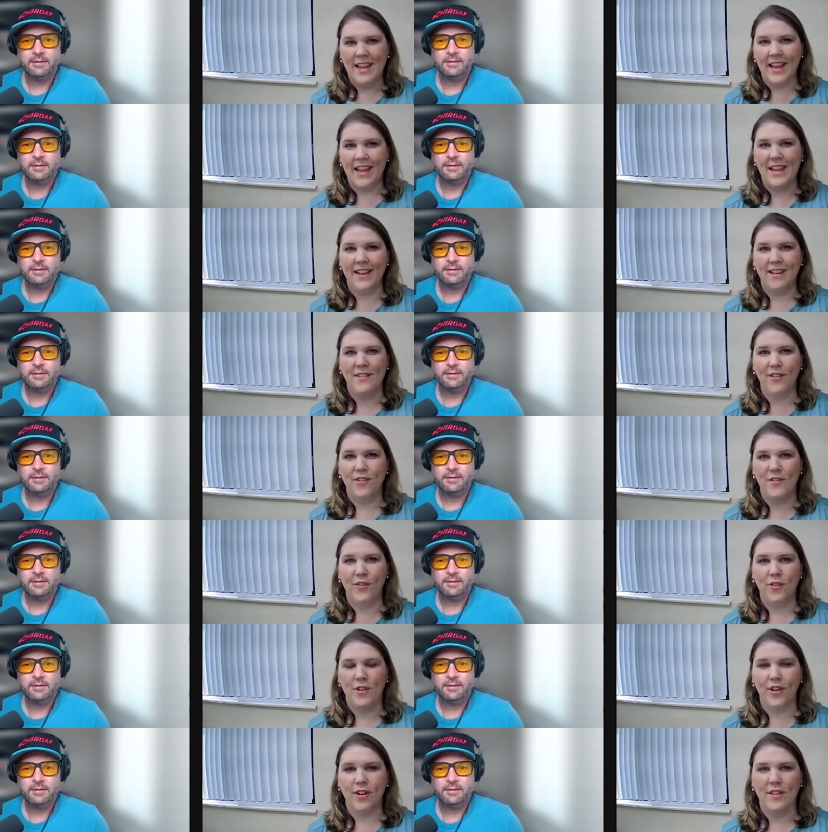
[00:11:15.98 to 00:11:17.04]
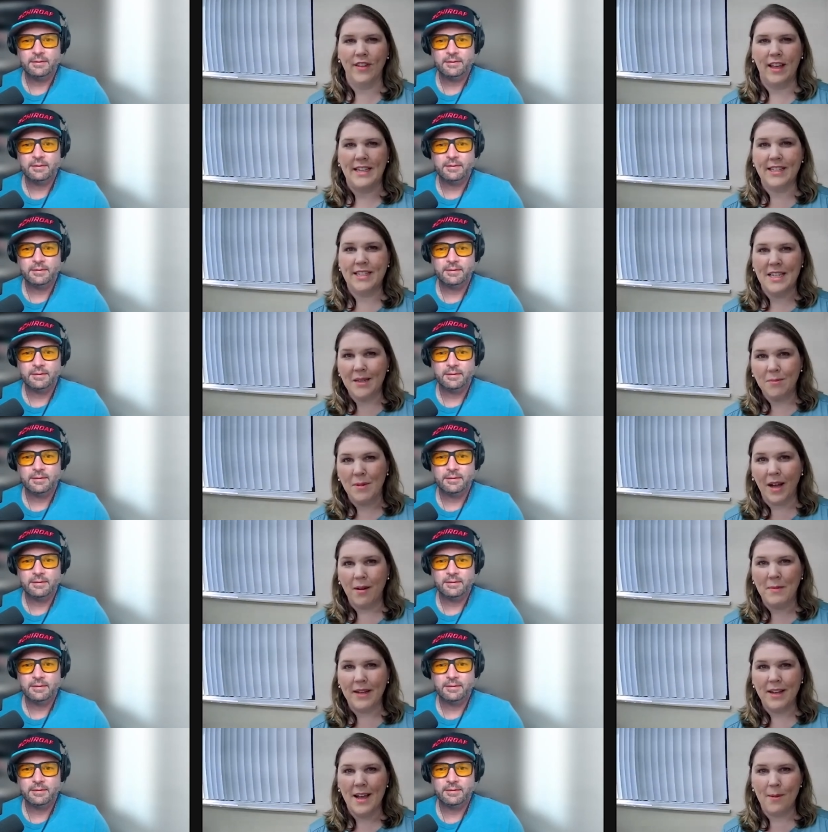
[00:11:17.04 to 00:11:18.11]
Speaker 1: and for Lyceum
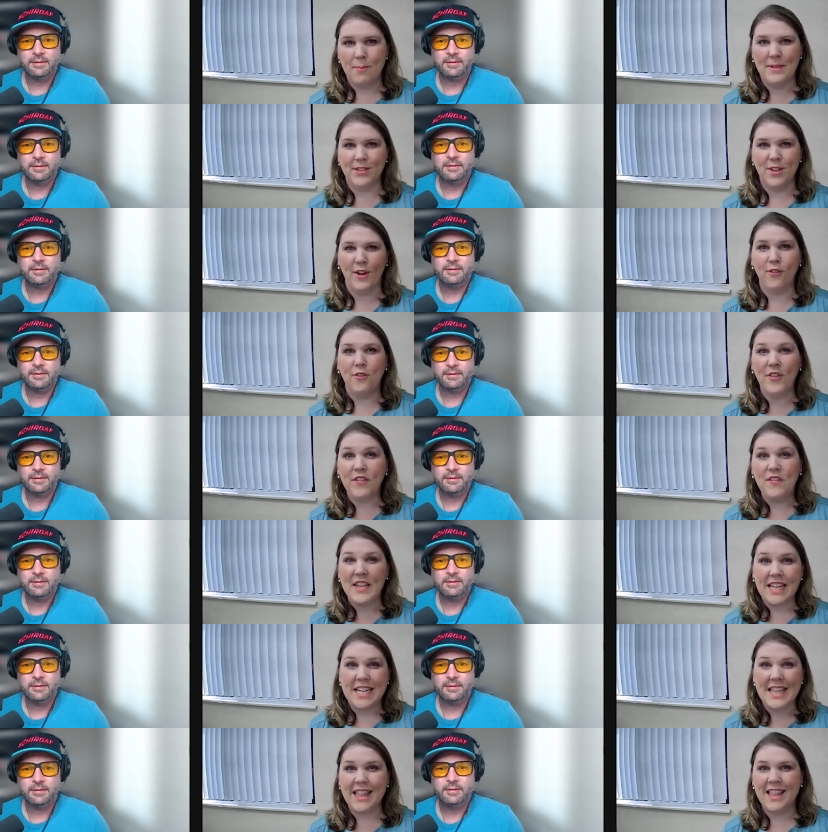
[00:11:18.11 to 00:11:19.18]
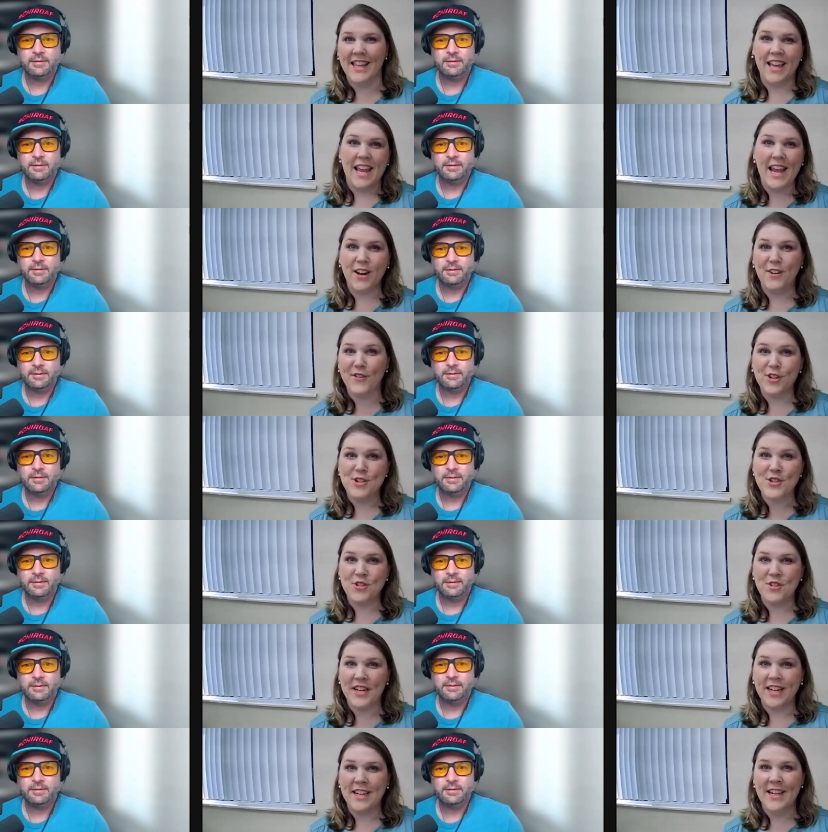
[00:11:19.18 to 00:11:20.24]
coming up. It's our 50th
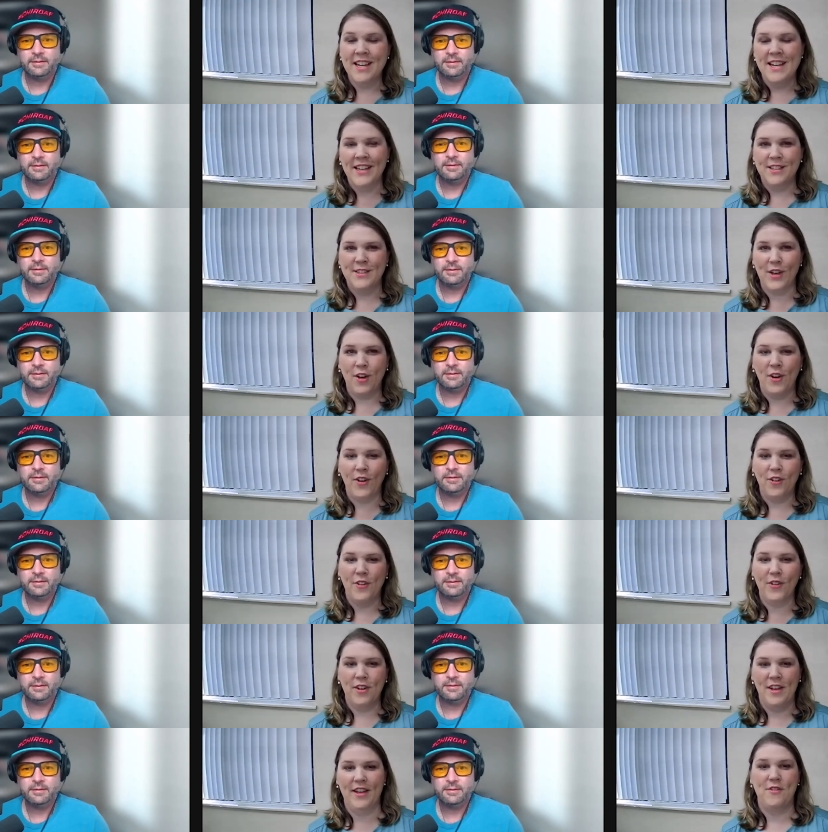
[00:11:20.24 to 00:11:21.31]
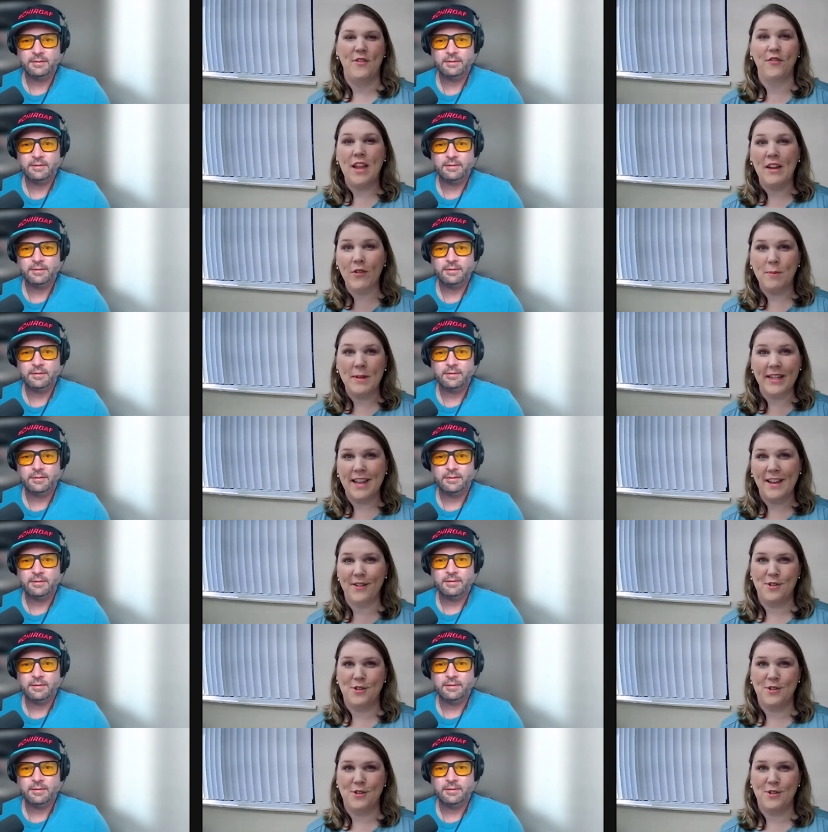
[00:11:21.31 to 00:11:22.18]
anniversary. So if you've never been down